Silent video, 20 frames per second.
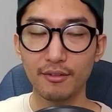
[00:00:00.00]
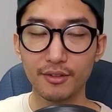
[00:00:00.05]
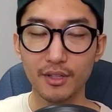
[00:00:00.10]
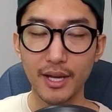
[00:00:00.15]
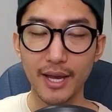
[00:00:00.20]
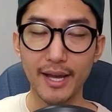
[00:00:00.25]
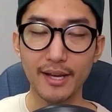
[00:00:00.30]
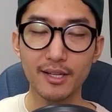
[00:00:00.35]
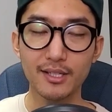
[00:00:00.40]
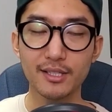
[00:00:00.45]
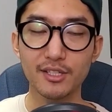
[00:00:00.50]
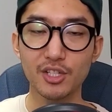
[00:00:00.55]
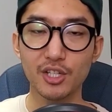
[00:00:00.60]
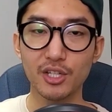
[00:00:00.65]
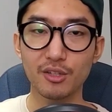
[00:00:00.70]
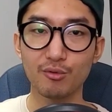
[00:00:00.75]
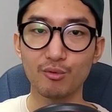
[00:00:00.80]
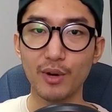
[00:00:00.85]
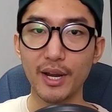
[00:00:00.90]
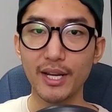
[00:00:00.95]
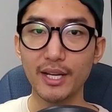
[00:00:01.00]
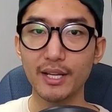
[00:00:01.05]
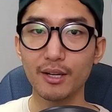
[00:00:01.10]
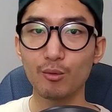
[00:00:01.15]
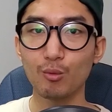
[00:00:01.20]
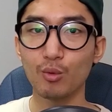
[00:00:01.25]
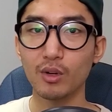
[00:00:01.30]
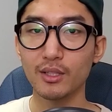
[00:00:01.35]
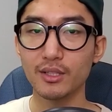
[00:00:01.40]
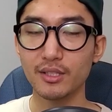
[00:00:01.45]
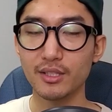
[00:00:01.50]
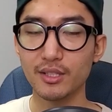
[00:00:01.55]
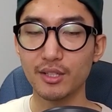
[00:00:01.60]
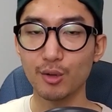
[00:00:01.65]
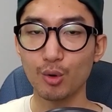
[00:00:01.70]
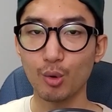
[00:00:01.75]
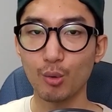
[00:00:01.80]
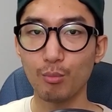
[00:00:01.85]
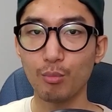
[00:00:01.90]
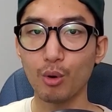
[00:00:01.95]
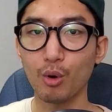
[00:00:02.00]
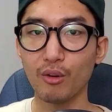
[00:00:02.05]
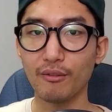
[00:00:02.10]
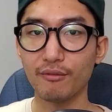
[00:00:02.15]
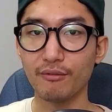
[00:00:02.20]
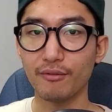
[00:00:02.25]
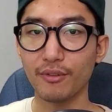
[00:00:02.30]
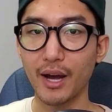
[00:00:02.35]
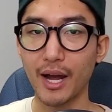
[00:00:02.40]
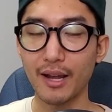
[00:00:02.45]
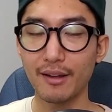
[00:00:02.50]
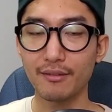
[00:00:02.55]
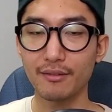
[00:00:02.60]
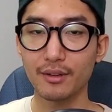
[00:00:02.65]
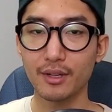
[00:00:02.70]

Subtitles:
the xg rating was 0.5,